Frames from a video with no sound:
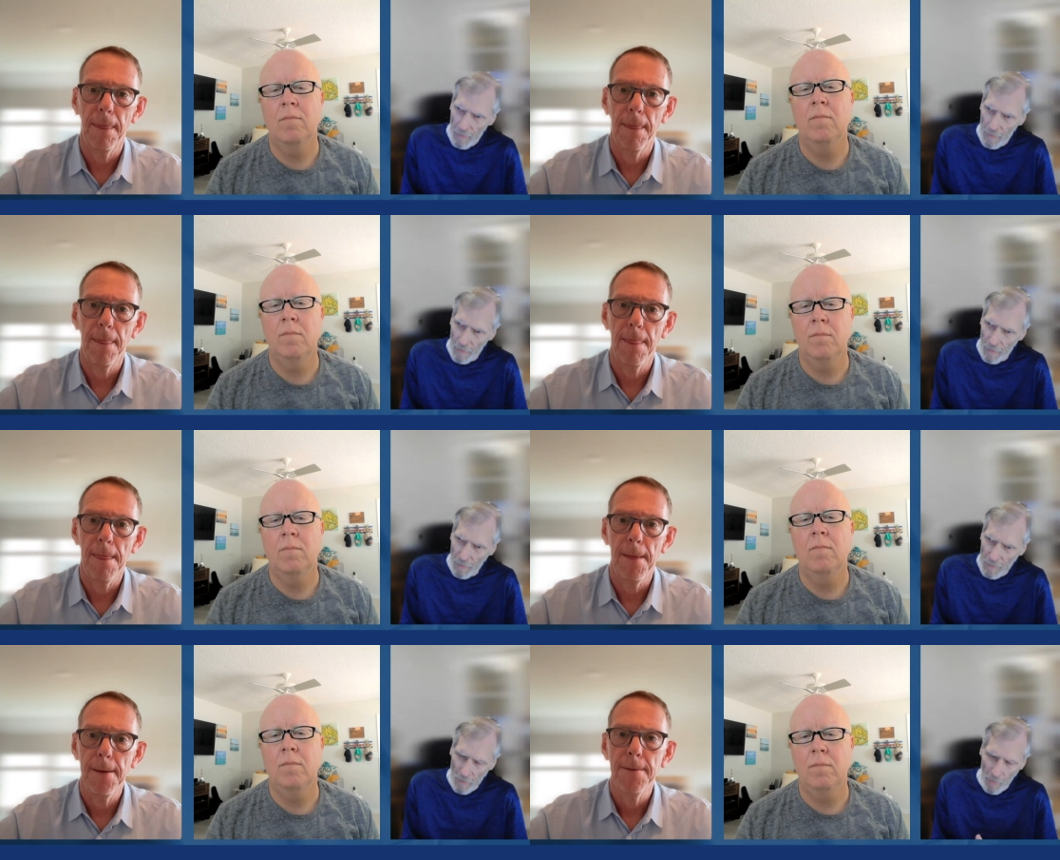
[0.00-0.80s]

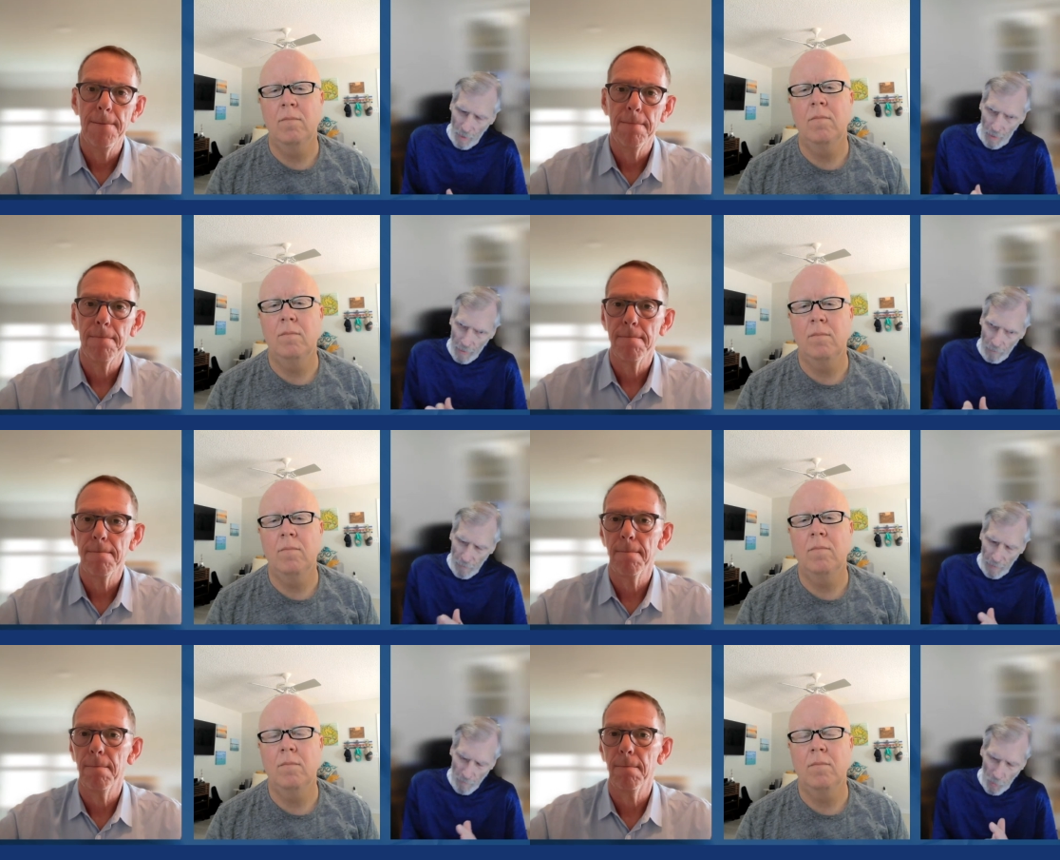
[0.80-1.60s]
Speaker 1: Uh, something I'd like to
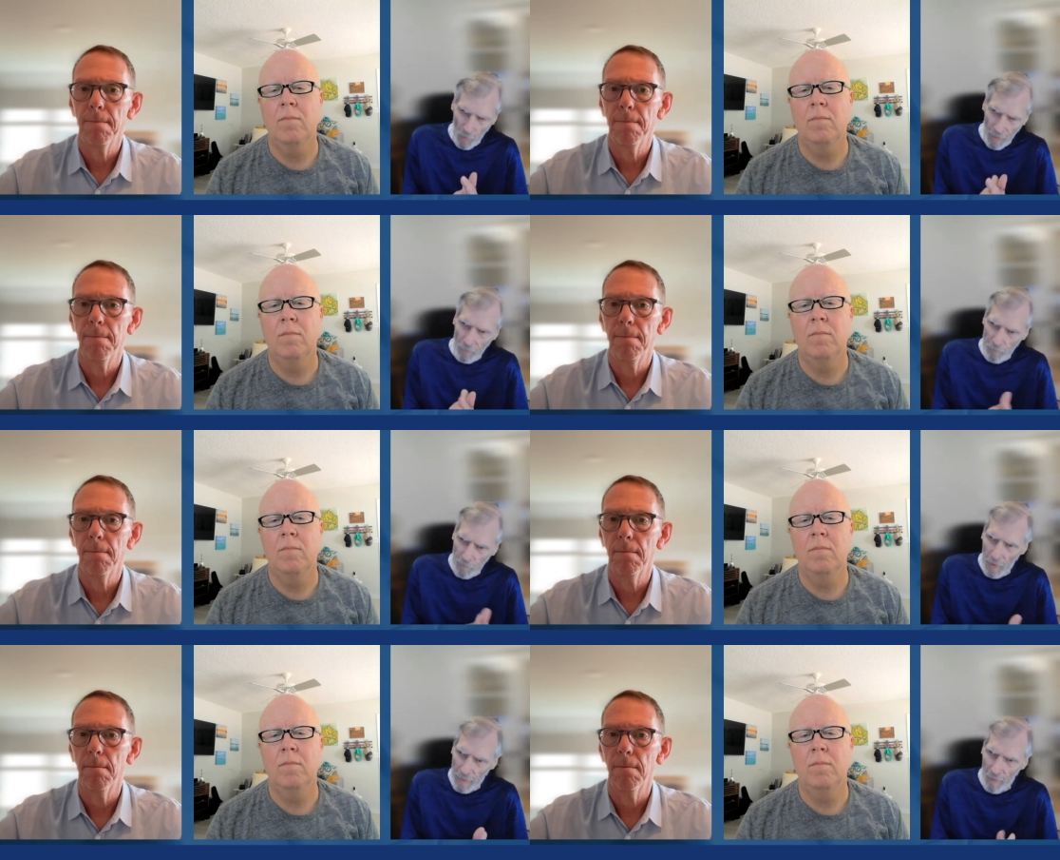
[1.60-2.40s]
find more
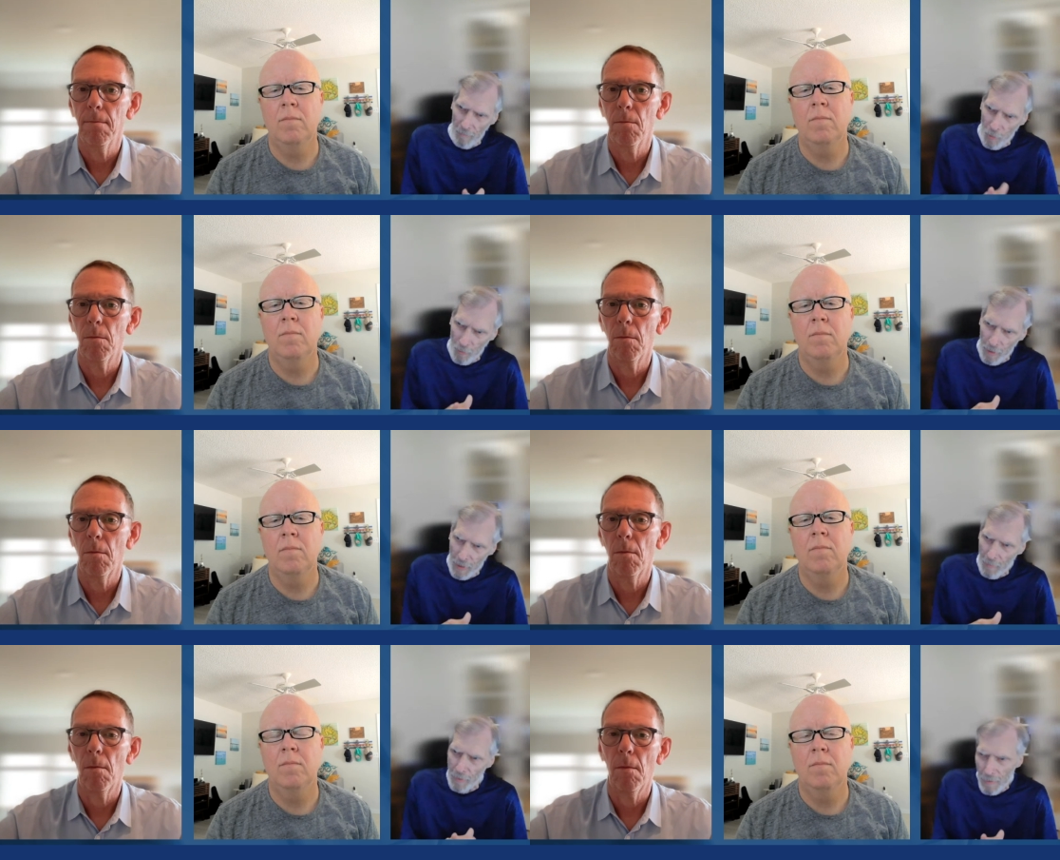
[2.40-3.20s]
find out more
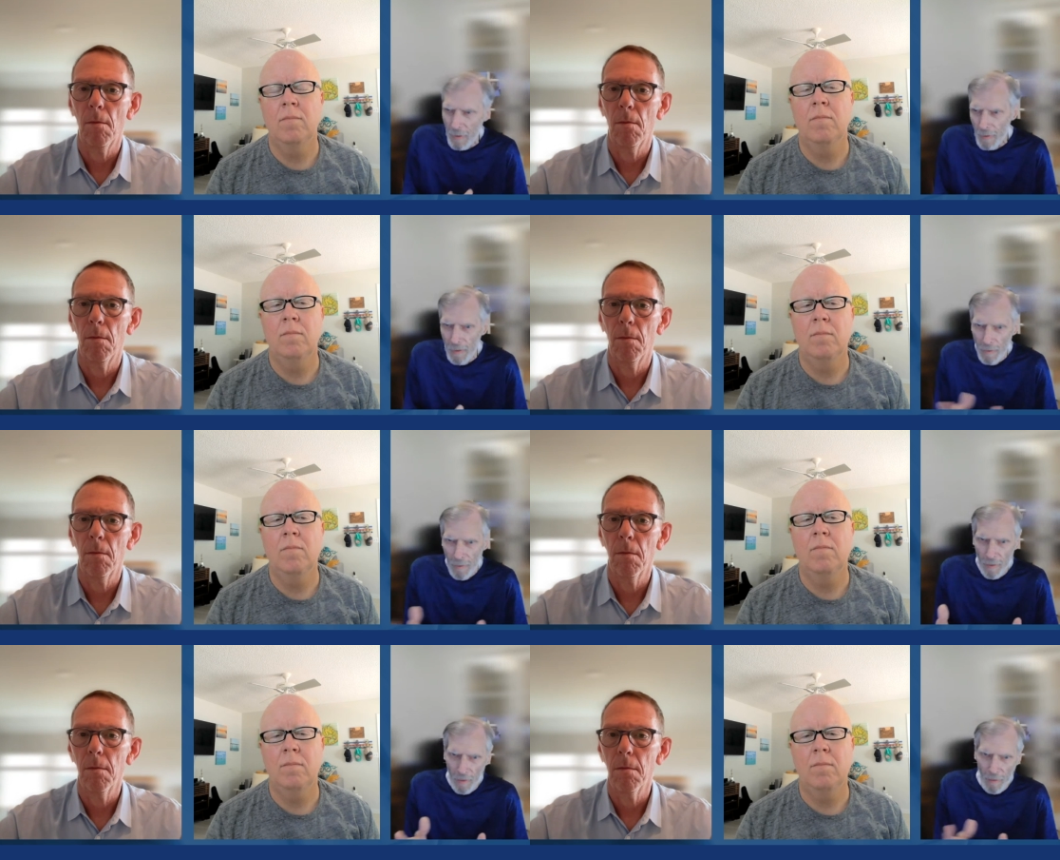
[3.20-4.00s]
about, but
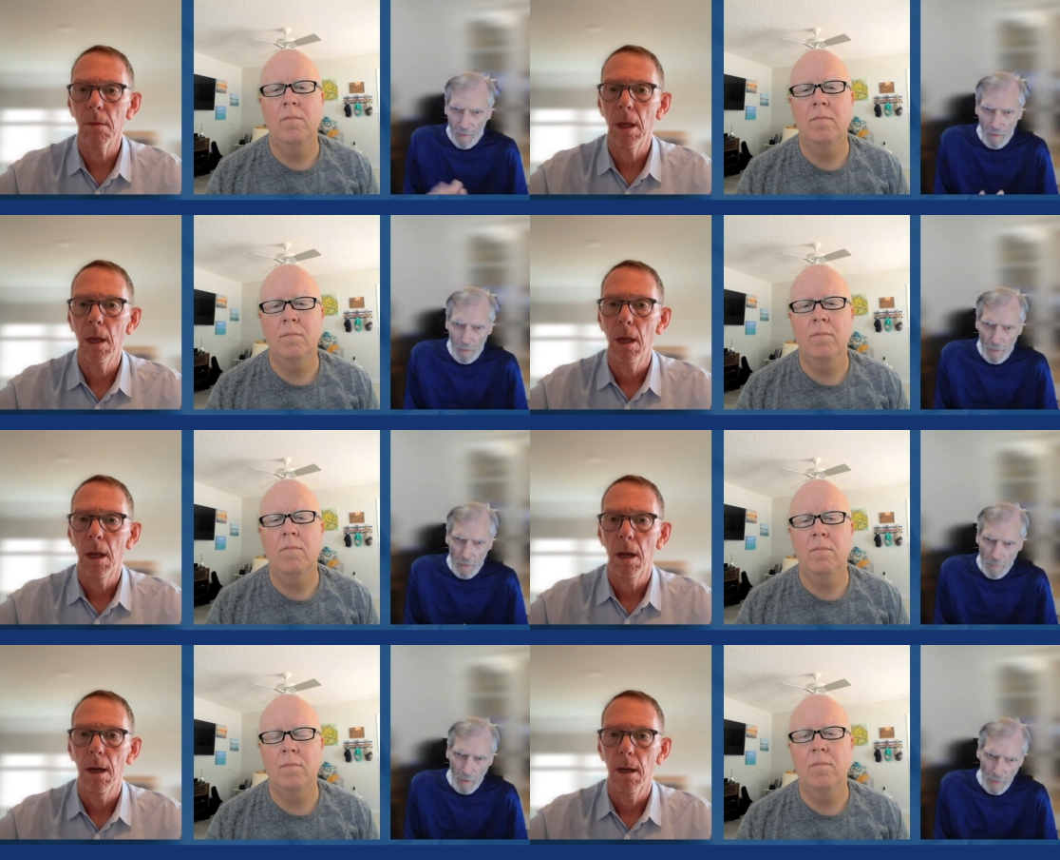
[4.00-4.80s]
uh, you know,
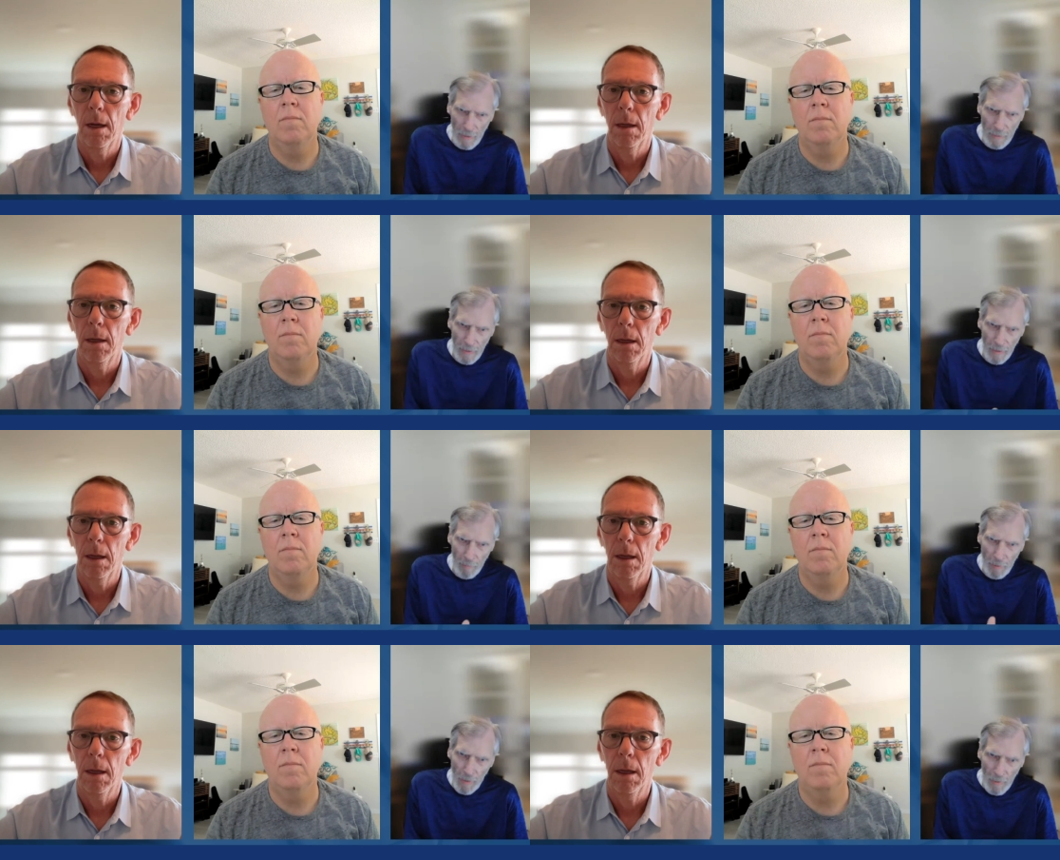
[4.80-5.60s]
it like that could
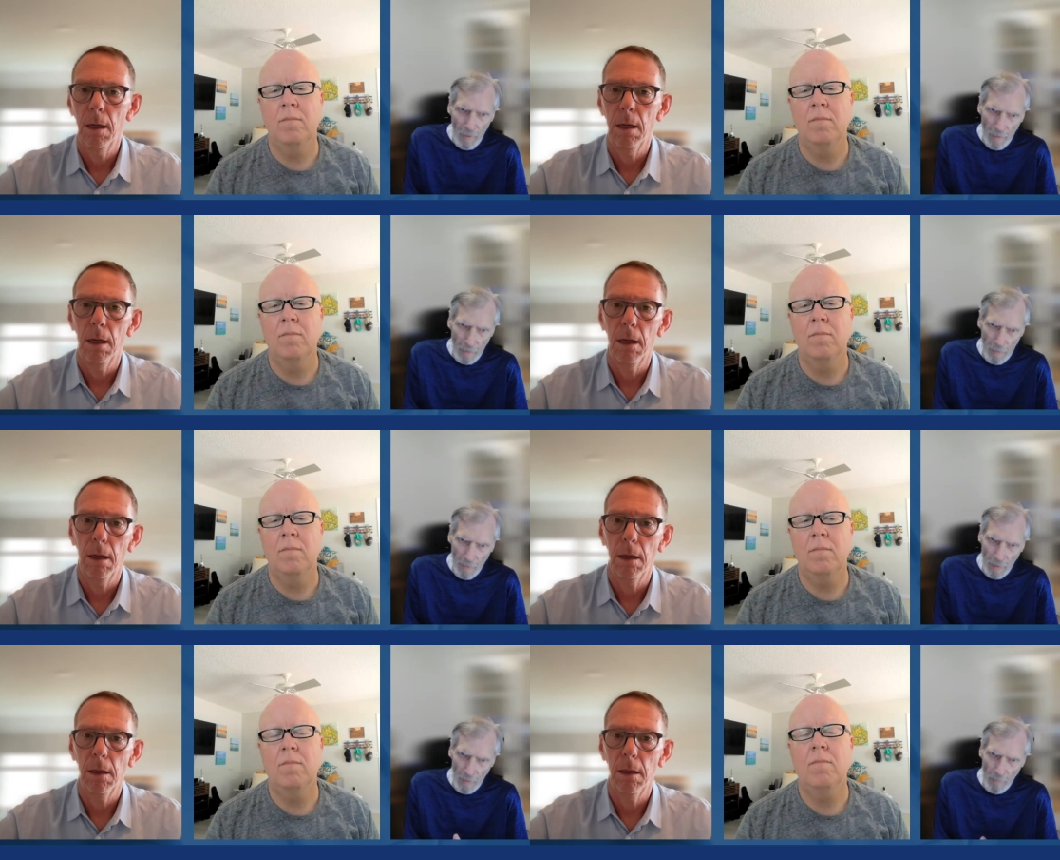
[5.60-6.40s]
happen. You could
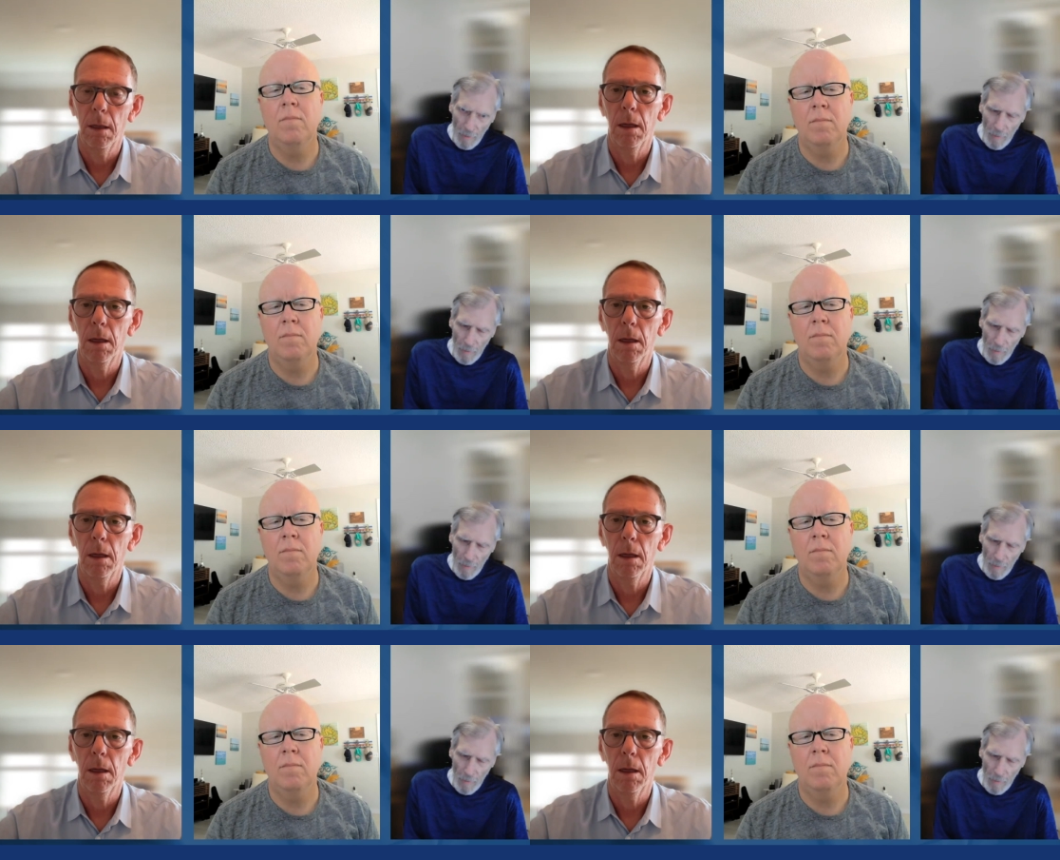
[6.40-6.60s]
uh,